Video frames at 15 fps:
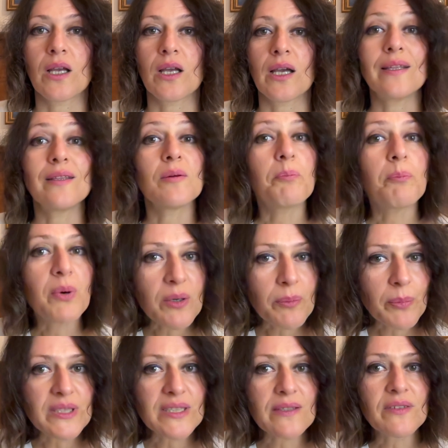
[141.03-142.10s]
And the
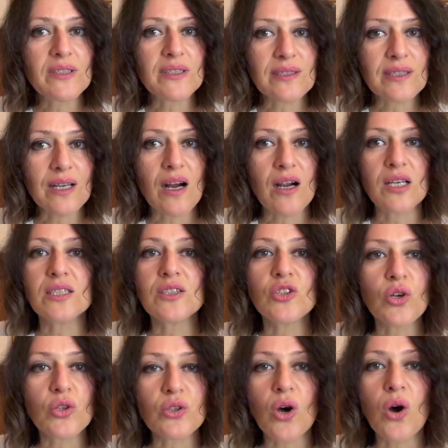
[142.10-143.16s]
purpose of the scar is
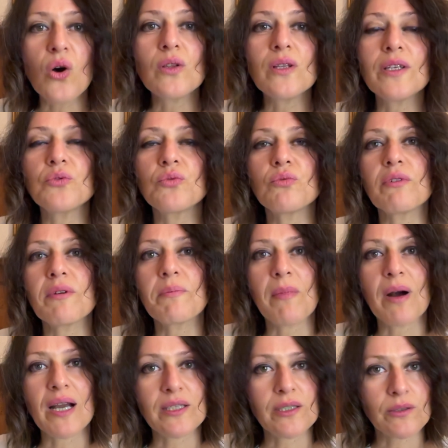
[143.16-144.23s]
not only to
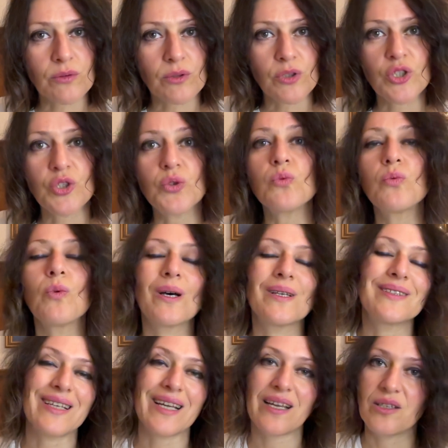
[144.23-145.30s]
remind you that you
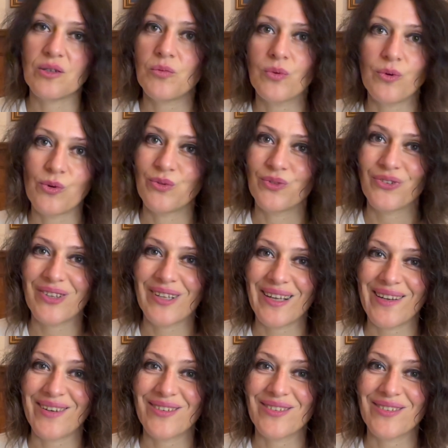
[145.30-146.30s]
once had a wound there.